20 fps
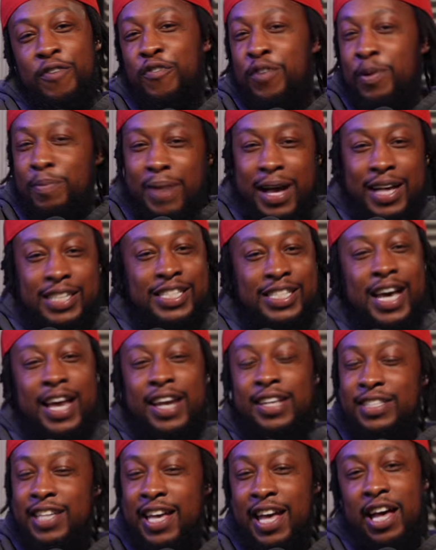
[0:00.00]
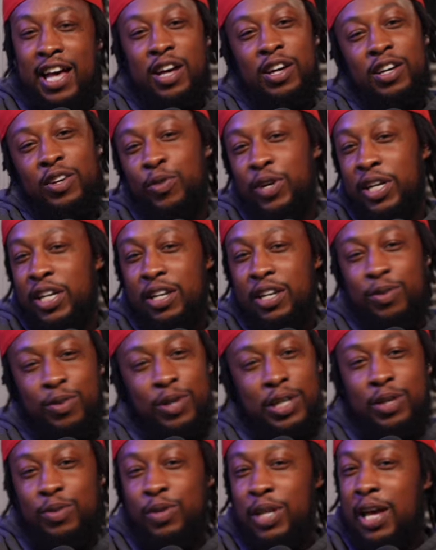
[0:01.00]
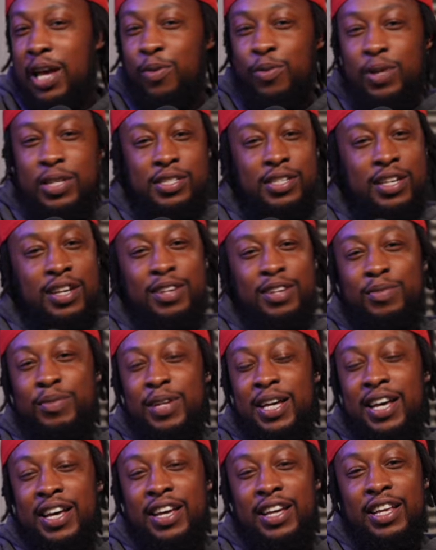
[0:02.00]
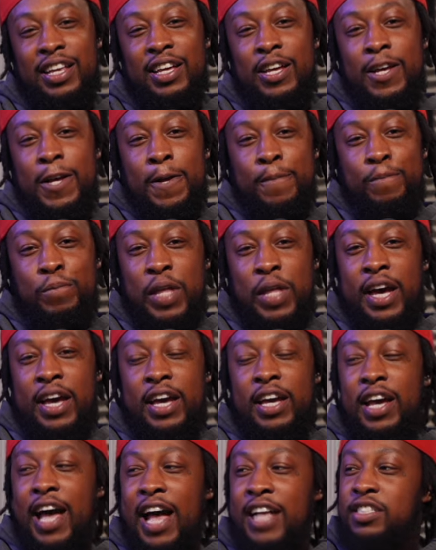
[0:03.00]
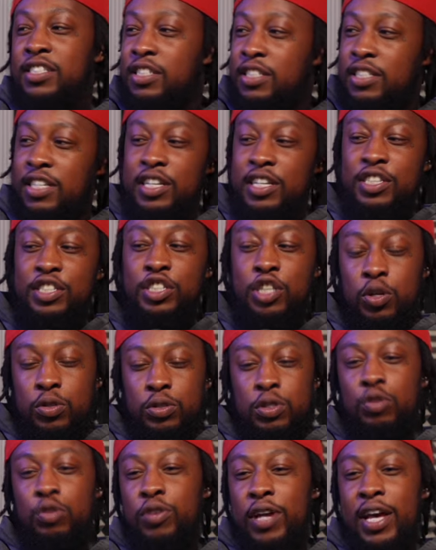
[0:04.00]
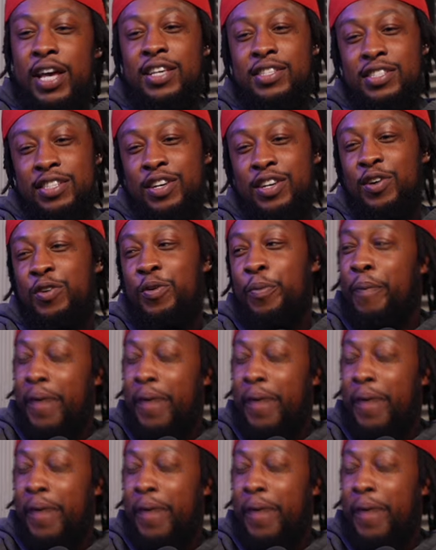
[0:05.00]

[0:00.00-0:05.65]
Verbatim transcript: from my side of town. What is mm -hmm. what, like? What's up? Like, like I just did a show two days ago.